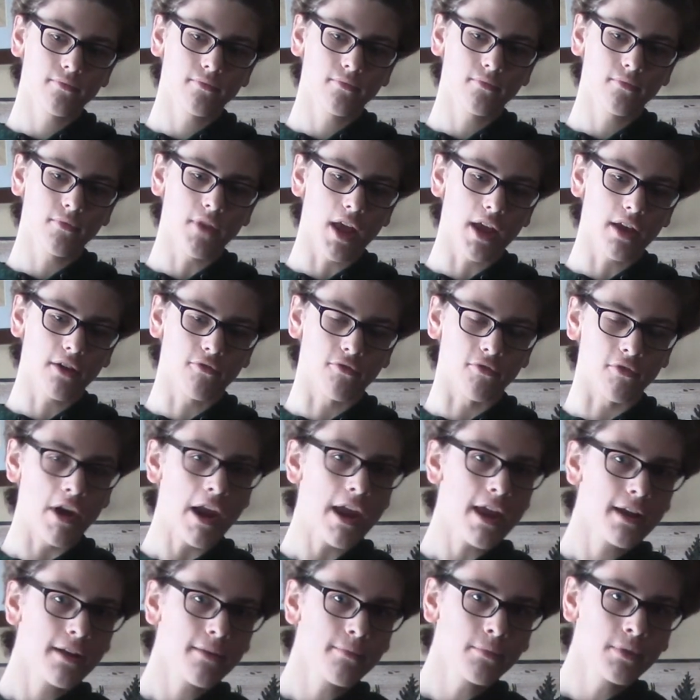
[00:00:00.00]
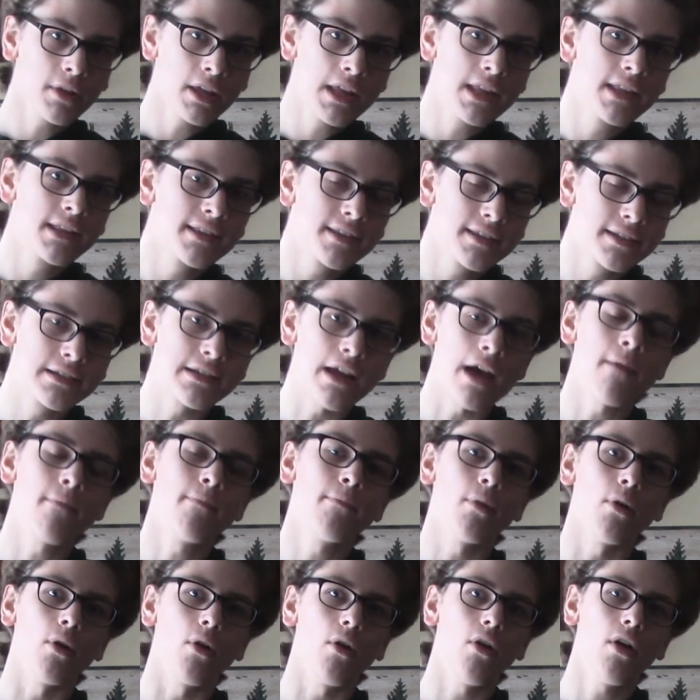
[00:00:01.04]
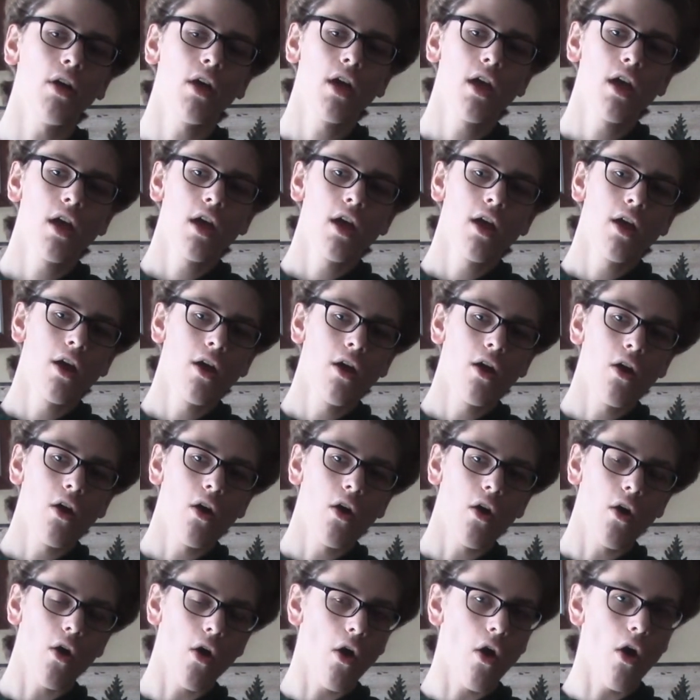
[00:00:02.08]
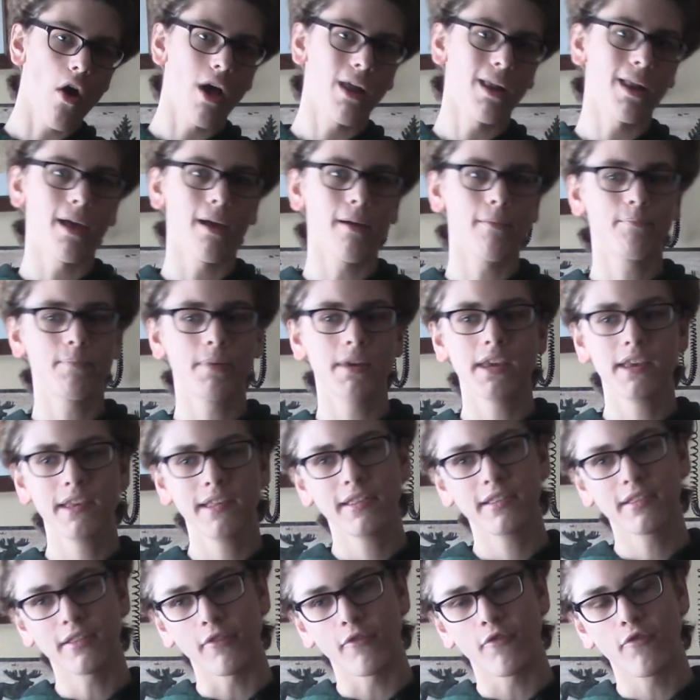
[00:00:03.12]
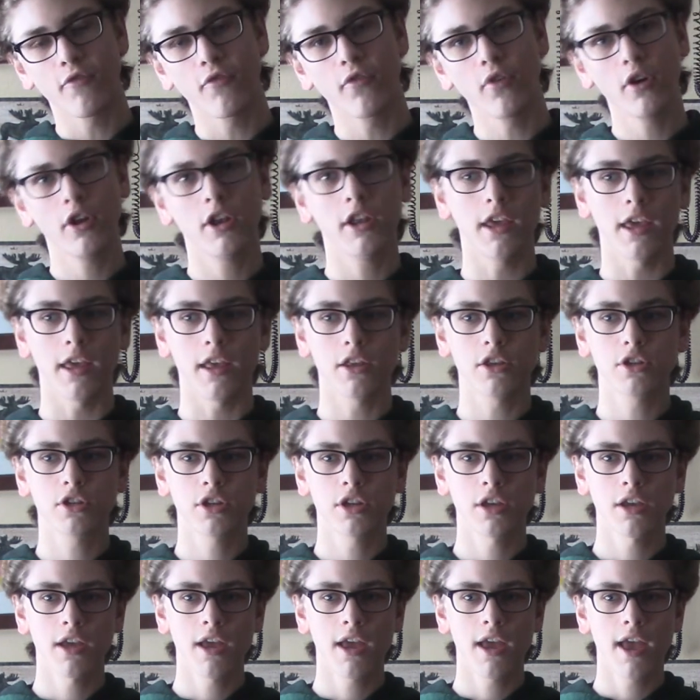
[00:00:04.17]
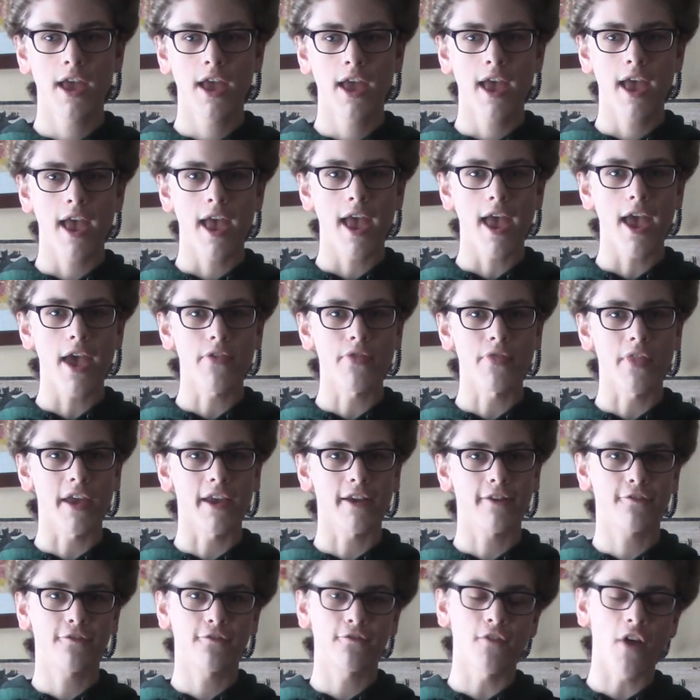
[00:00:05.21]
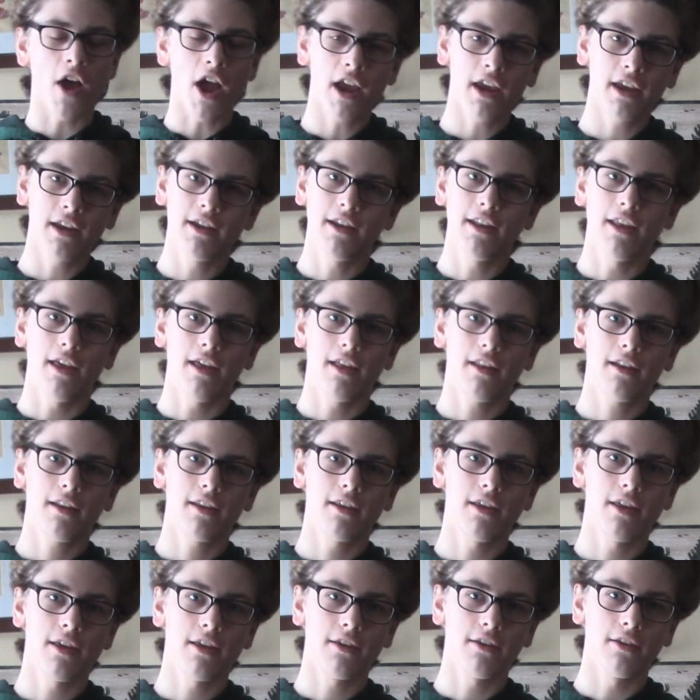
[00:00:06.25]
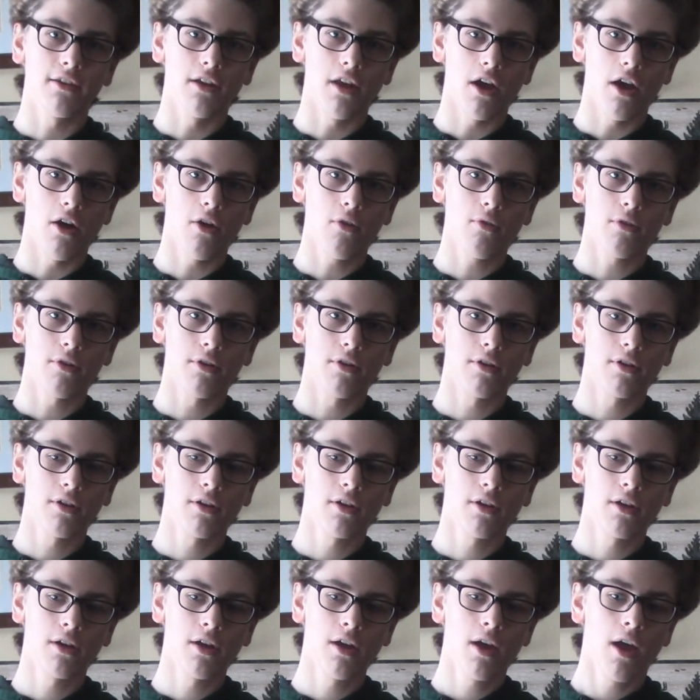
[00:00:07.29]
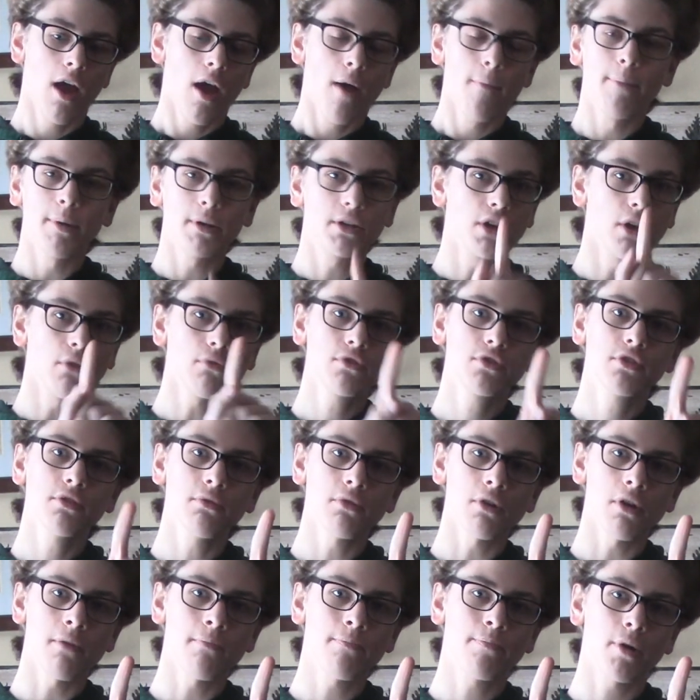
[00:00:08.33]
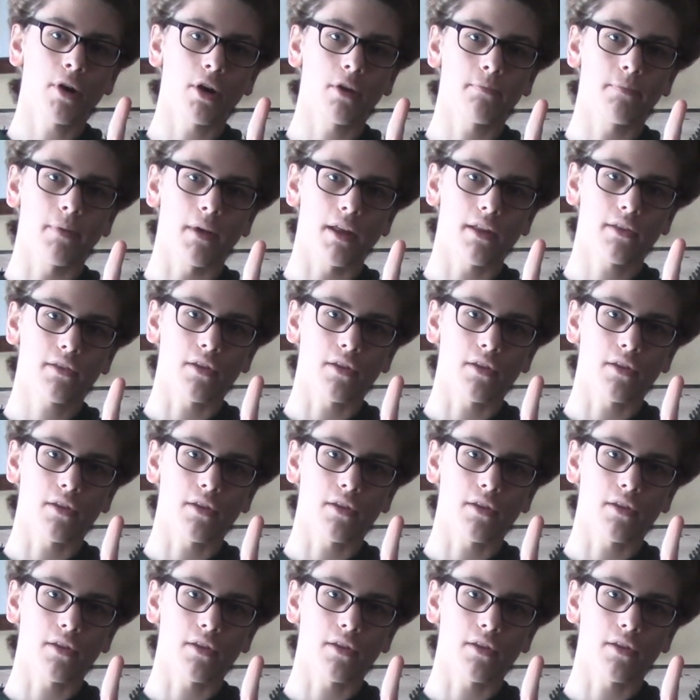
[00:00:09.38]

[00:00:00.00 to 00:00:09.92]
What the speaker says: Like, randomly stumble on a piece of footage and, like, find it, you know? But don't do it on purpose,